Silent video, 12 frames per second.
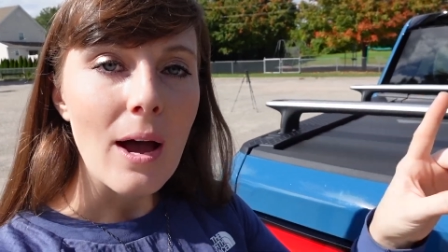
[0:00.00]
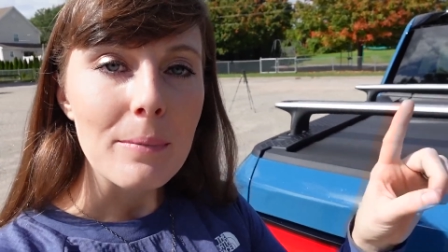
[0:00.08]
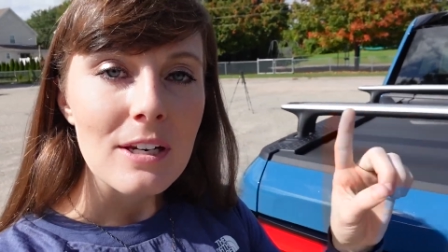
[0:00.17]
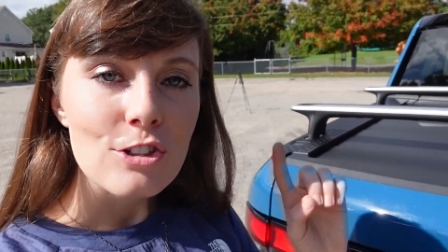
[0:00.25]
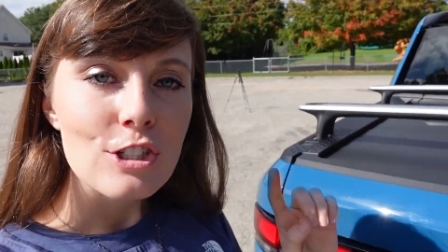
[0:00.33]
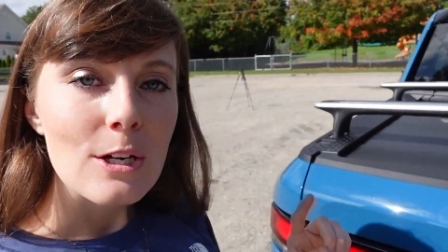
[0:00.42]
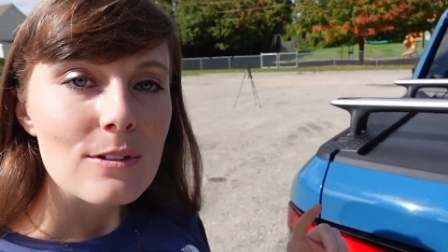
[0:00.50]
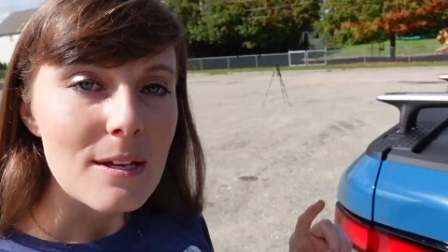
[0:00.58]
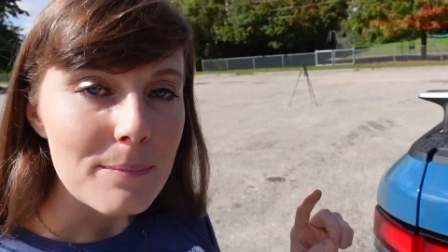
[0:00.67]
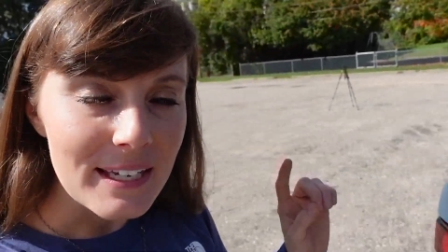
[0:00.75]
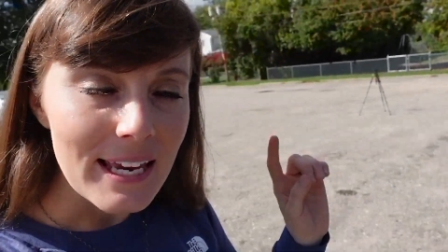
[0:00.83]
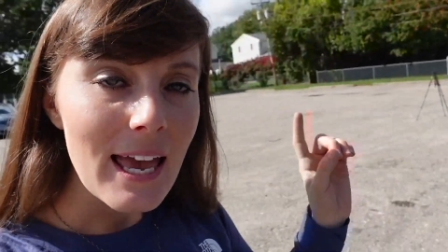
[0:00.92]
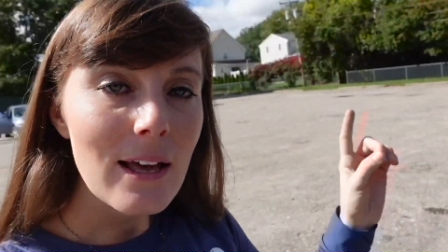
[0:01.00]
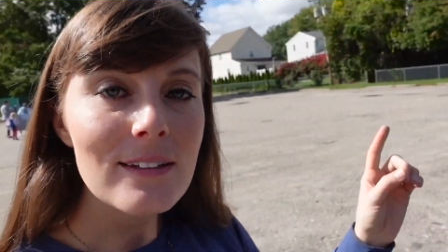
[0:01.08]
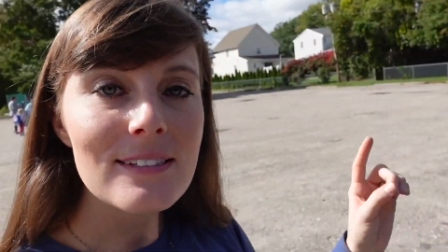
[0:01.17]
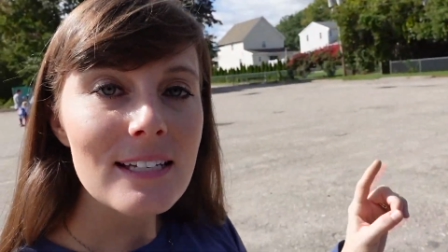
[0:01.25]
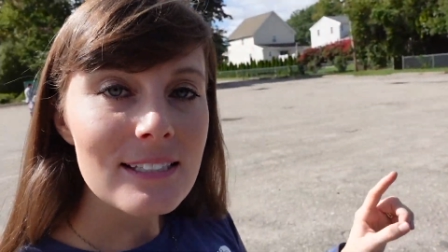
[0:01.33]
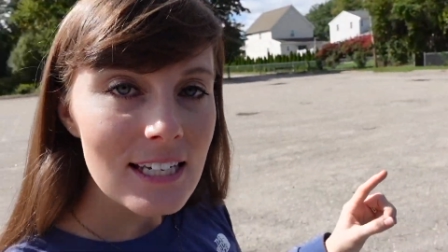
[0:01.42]
I'm going to show you something
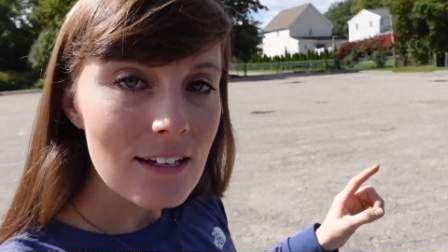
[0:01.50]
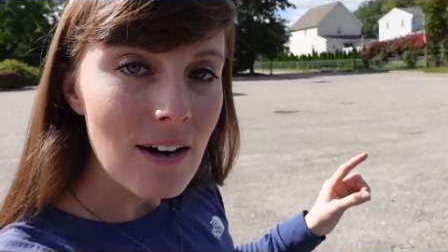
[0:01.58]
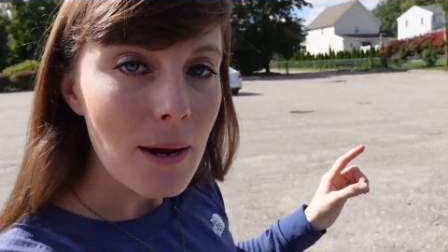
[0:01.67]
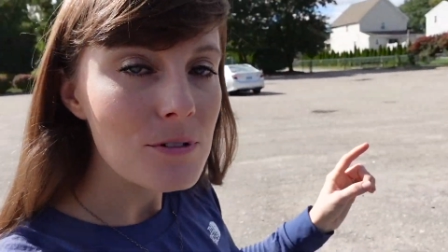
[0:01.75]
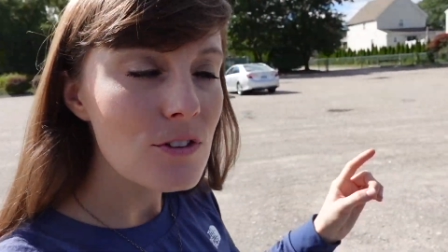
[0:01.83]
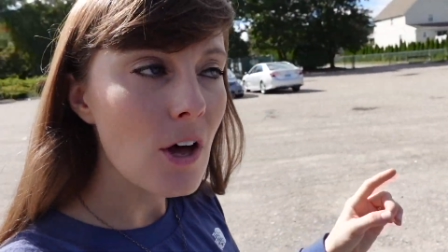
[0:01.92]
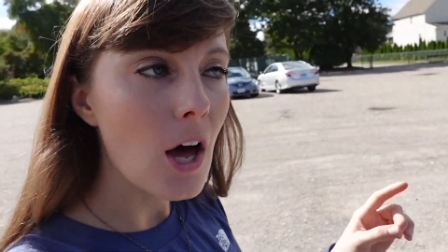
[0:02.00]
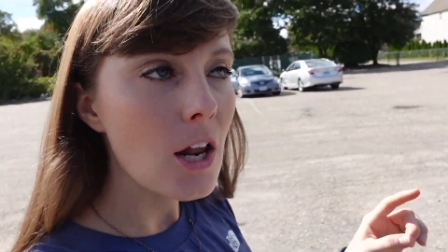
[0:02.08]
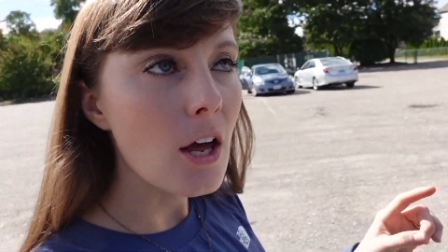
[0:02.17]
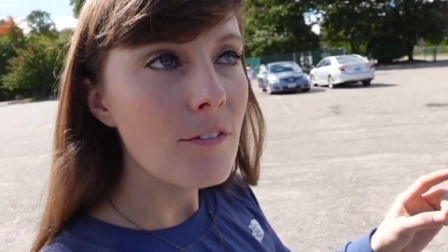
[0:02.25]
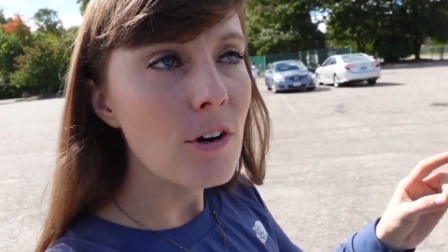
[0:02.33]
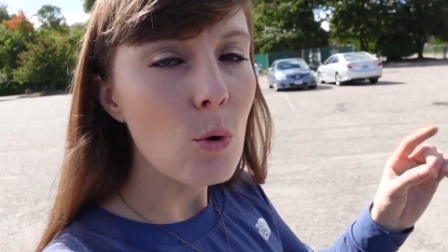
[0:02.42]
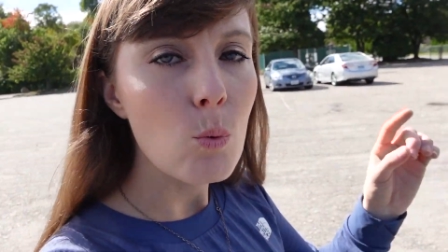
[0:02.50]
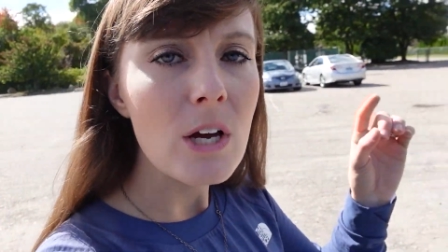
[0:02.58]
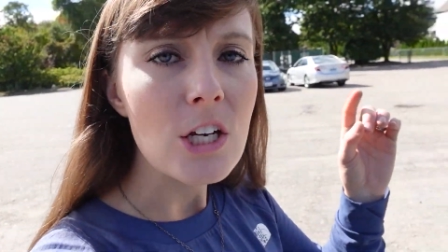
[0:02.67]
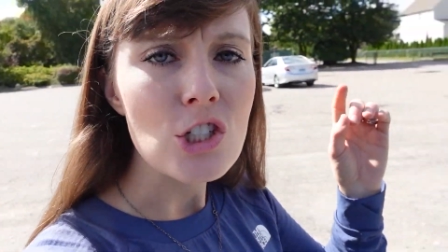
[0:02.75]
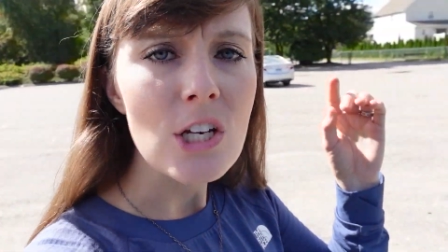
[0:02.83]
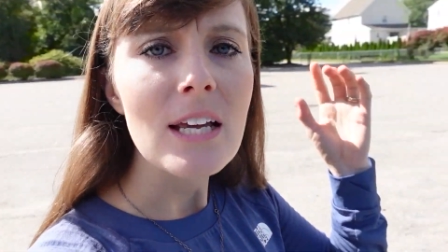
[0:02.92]
else that TWRAPs thought of,
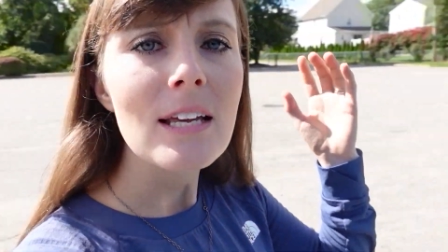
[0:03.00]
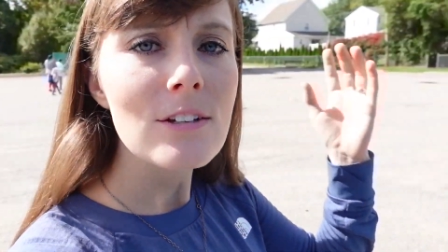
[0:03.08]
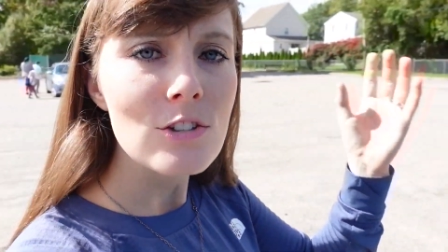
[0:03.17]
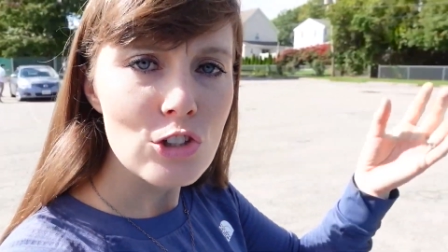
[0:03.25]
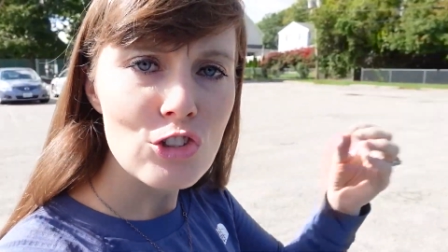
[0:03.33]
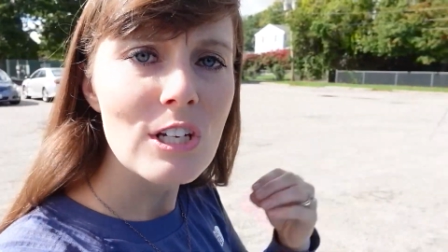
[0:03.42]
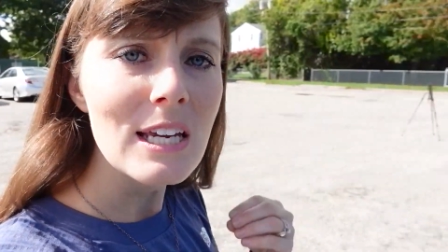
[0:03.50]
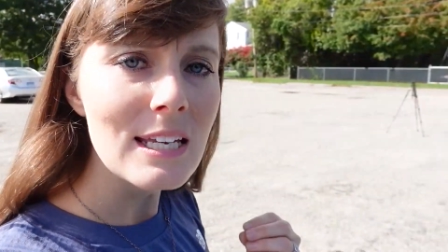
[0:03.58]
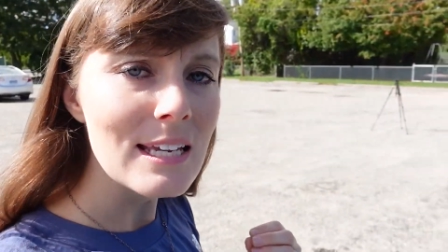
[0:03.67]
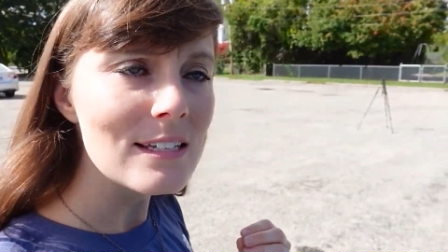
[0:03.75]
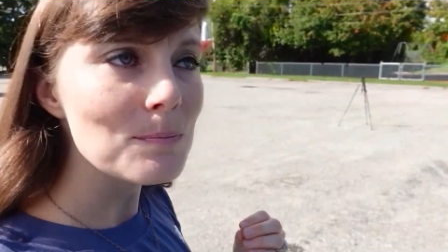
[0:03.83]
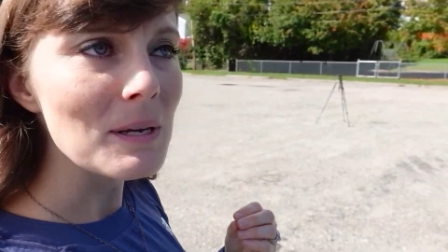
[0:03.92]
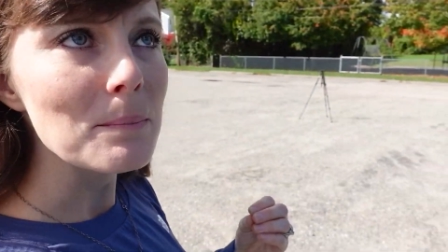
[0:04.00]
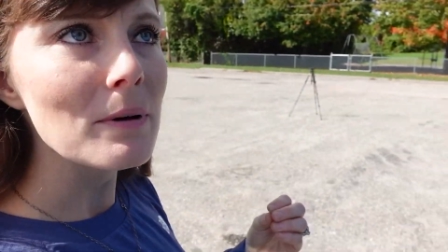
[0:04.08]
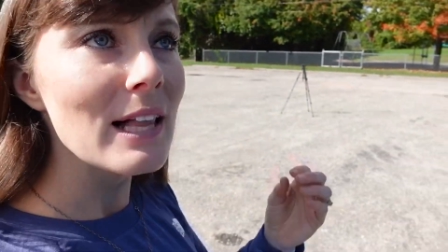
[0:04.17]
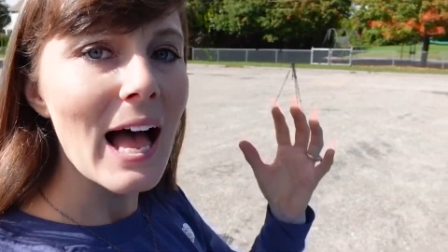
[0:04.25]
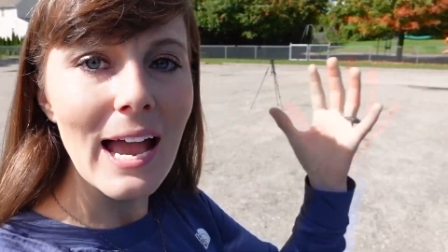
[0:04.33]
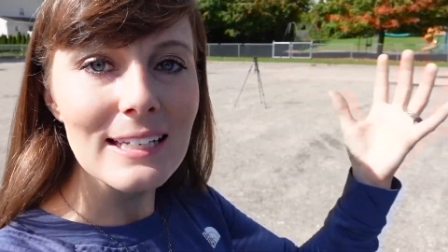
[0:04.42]
which is genius,
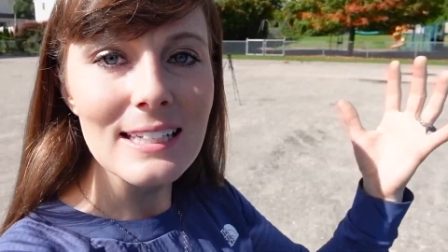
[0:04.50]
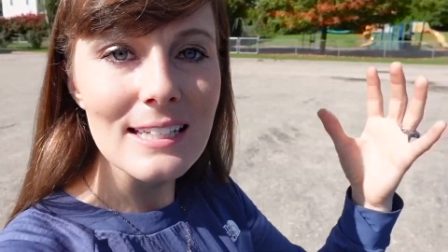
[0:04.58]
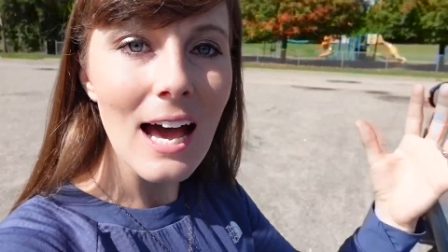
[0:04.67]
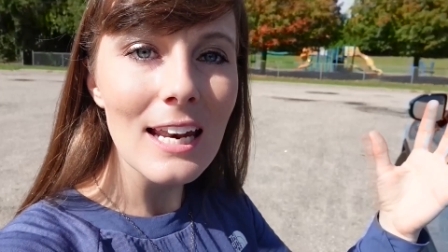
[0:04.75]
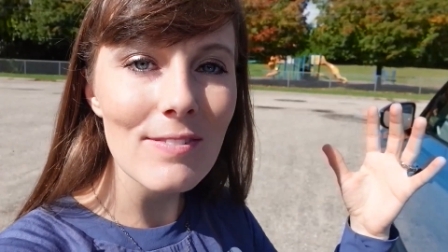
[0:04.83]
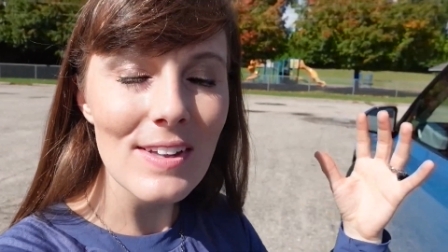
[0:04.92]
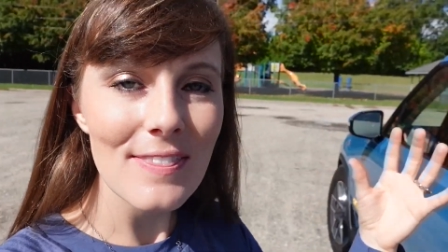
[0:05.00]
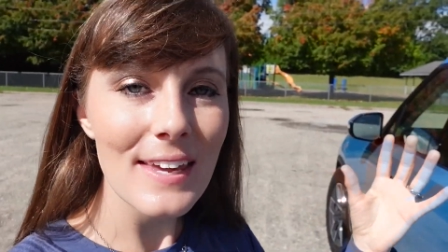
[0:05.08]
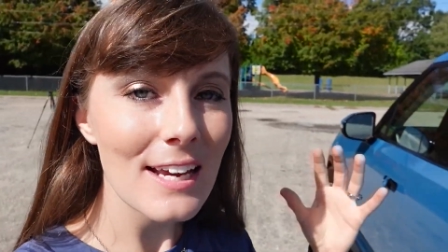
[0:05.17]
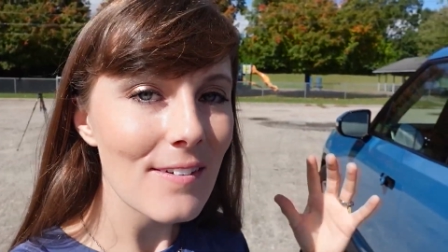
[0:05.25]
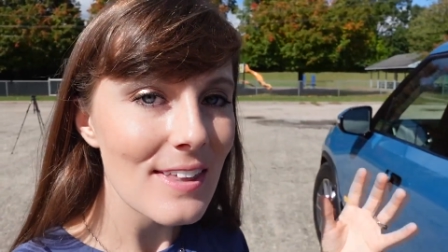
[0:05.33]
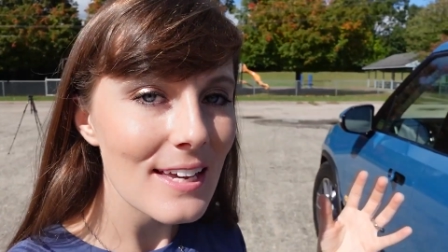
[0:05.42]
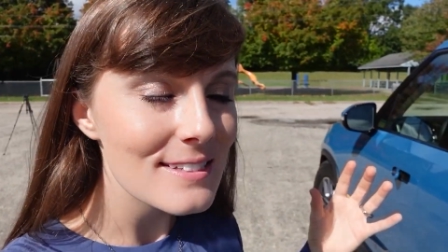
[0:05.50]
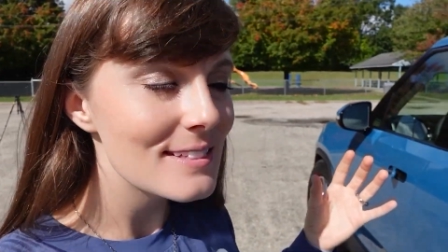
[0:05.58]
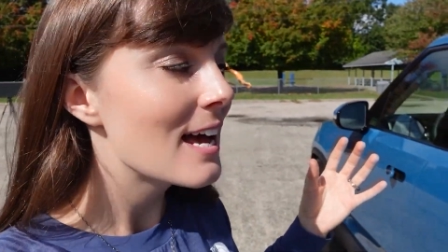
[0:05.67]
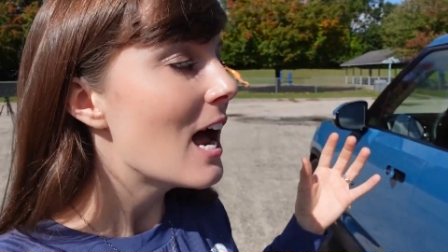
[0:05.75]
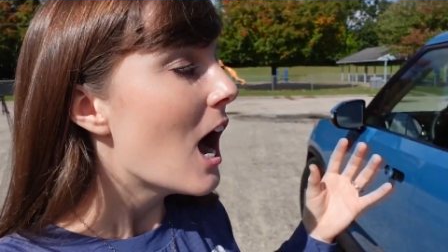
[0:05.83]
people. I did not even think of this.